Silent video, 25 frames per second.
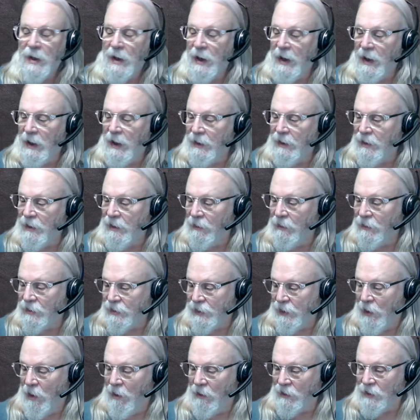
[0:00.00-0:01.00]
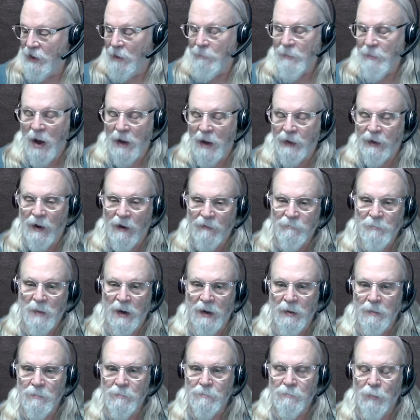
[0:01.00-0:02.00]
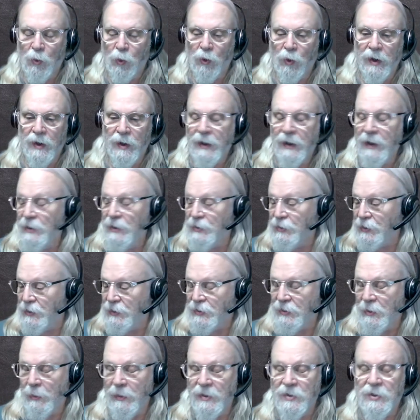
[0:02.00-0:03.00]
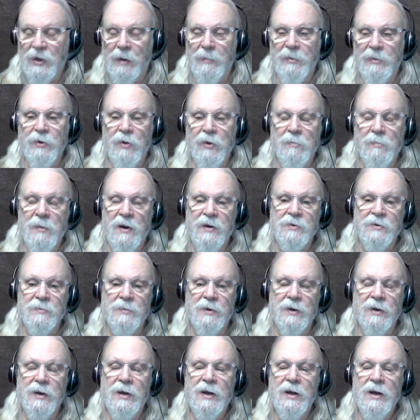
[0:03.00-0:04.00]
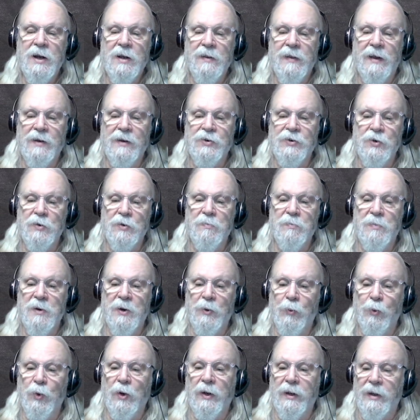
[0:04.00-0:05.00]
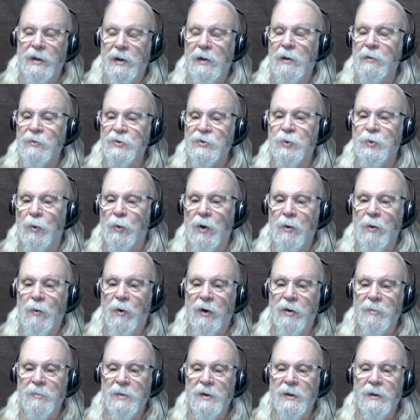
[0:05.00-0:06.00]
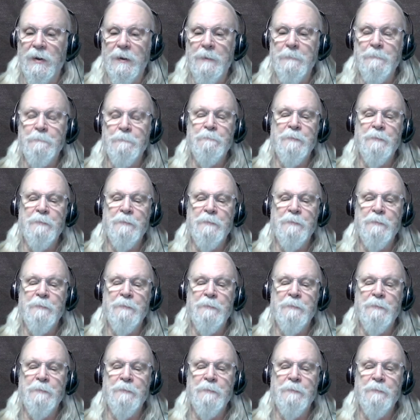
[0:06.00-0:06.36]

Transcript: and as long as I'm not off by more than an inch or so each time I do the measurement, that should be really close to where I want to be.